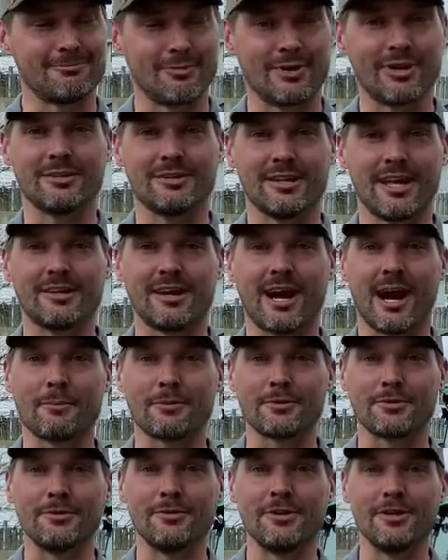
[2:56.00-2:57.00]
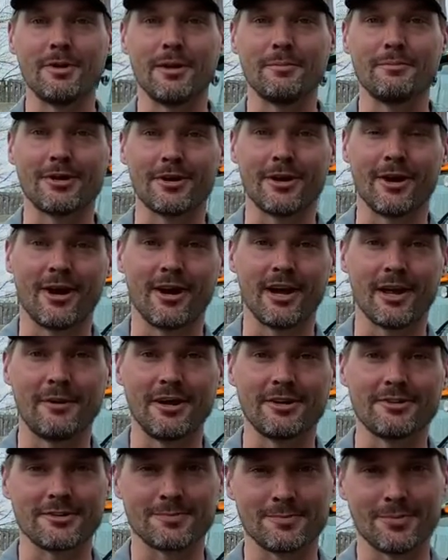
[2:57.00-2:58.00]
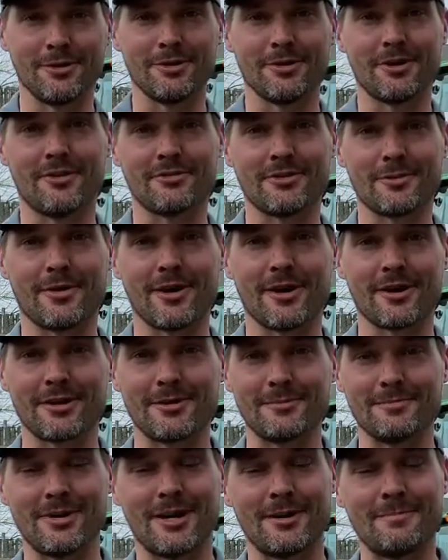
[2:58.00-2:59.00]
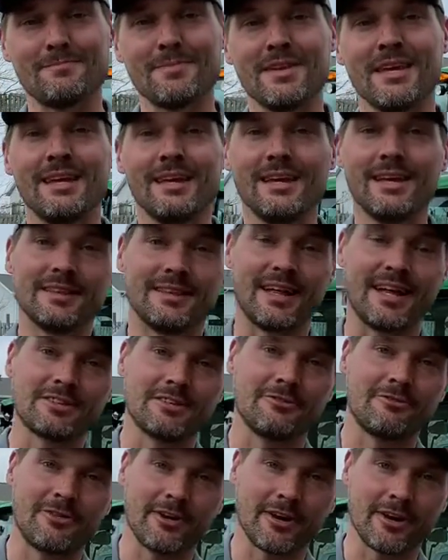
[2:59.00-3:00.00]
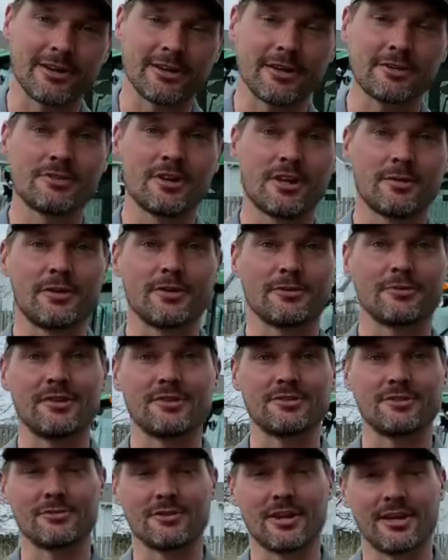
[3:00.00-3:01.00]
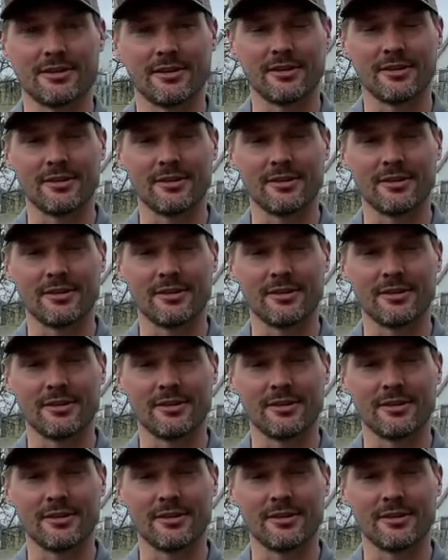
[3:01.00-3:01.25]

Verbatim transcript: well, that opportunity might be gone. I might just pull it off the market, but that's a very legitimate reason right